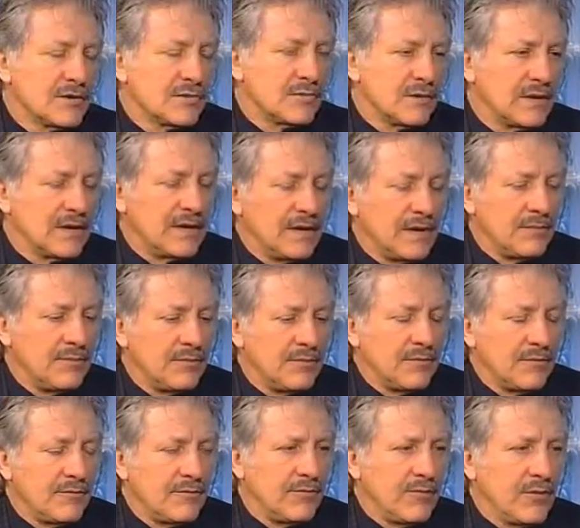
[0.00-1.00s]
as we keep
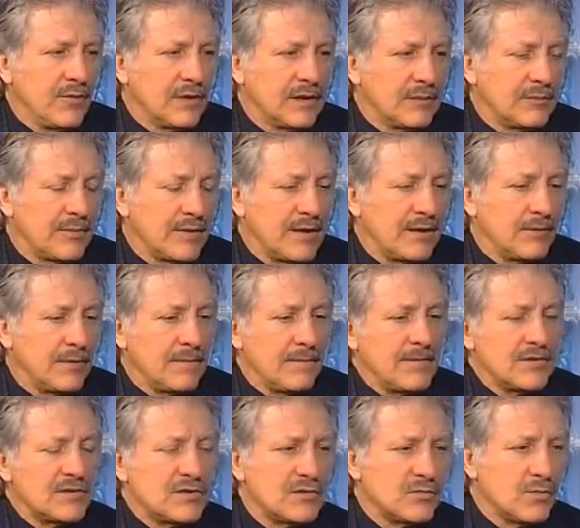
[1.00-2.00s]
falling prey to it,
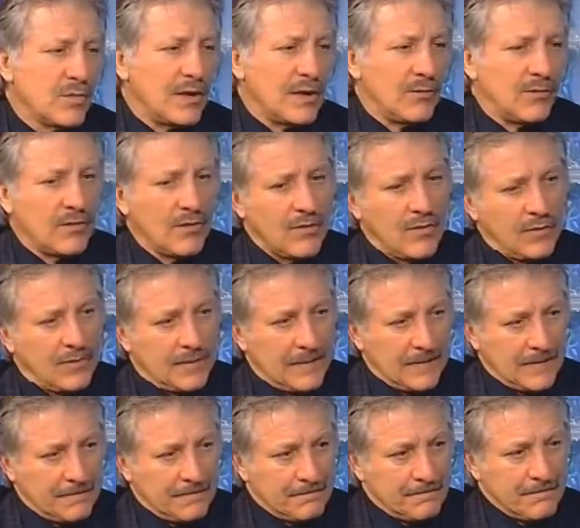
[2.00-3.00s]
this is why we're
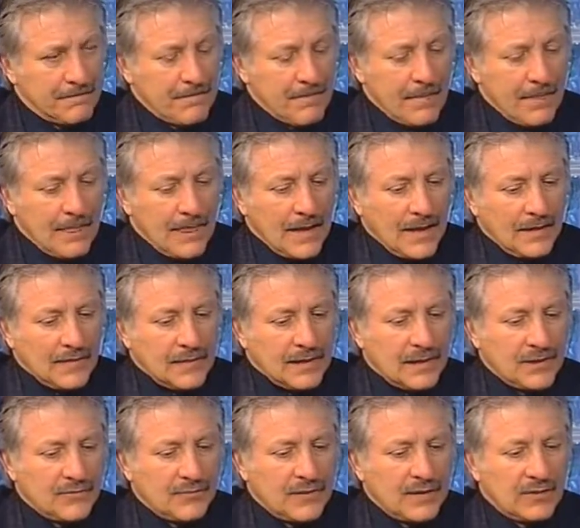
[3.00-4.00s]
hoping
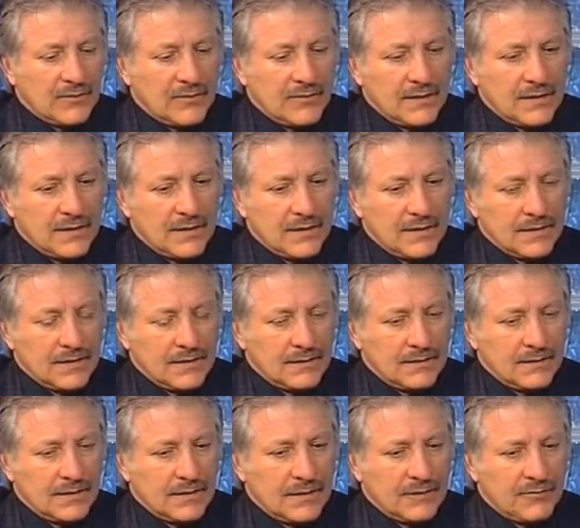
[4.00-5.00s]
that if if uh,
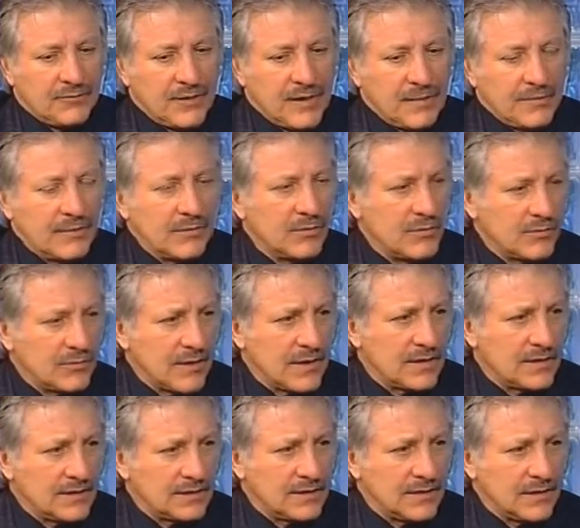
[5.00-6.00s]
a family would
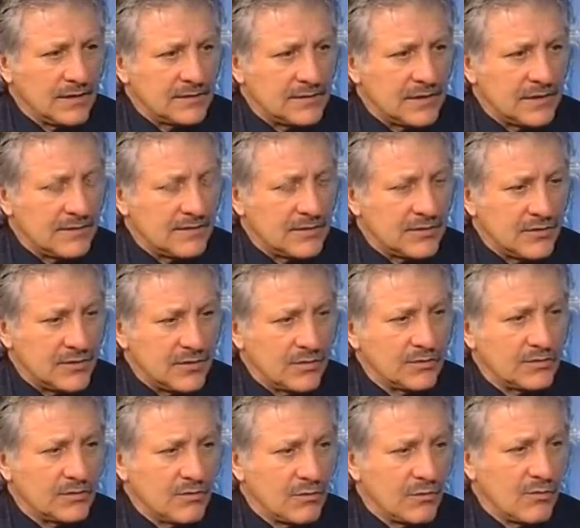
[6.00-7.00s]
recognize that if the
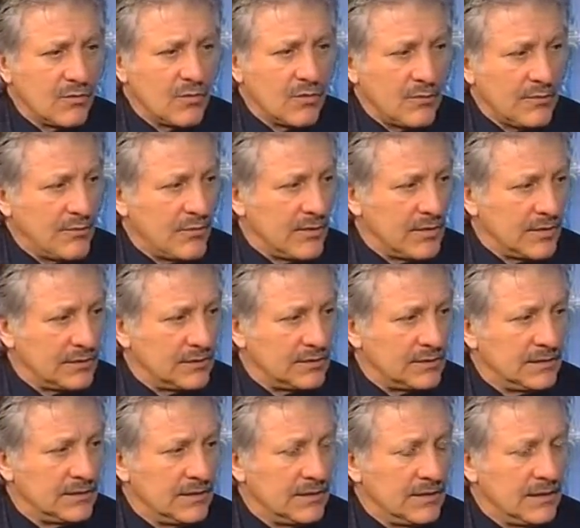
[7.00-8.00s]
children were more
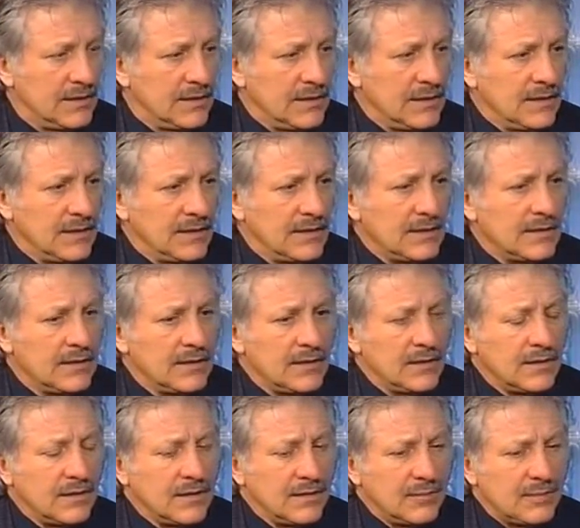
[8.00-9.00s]
important
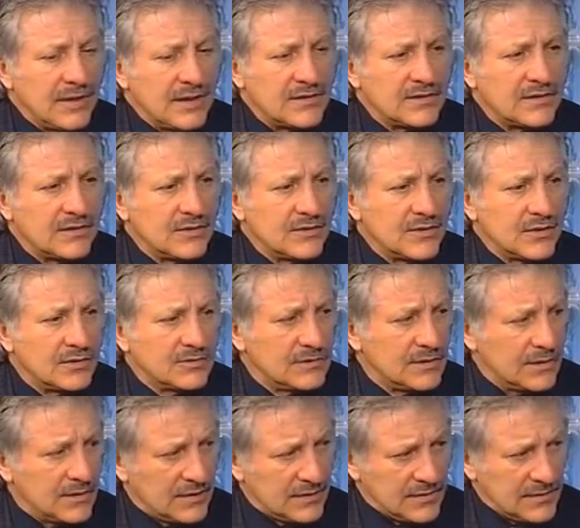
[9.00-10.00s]
uh, placing the
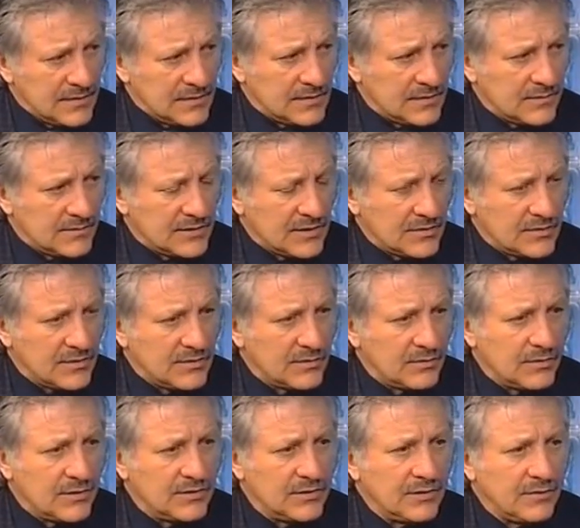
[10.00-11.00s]
children in a system such as the
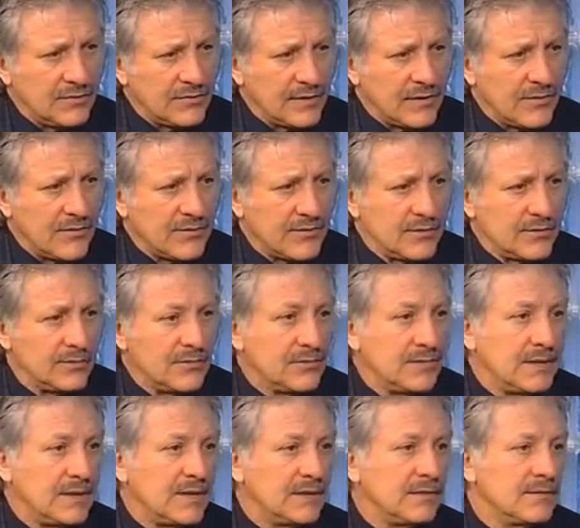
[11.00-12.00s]
one you fell through would
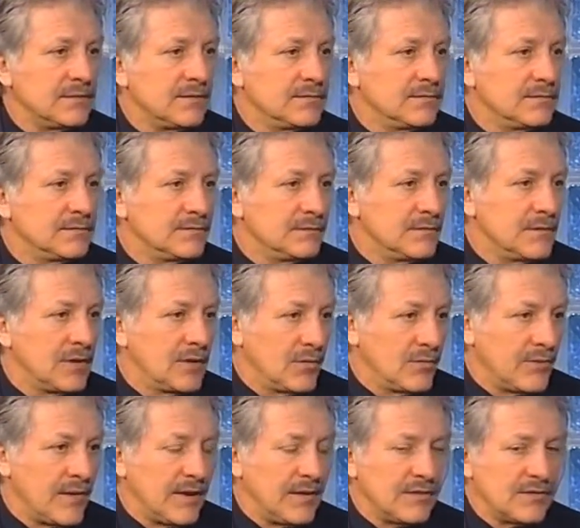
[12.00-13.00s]
be a
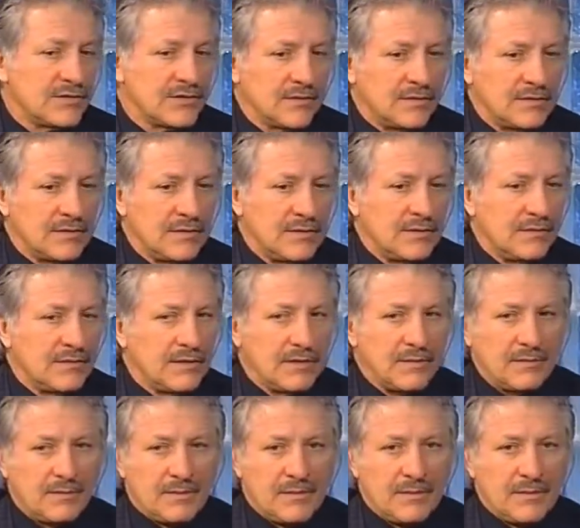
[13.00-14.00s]
no-brainer. So the,
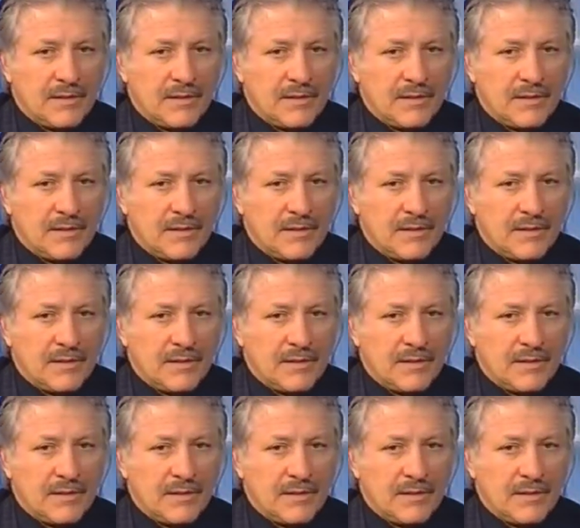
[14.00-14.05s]
the, the,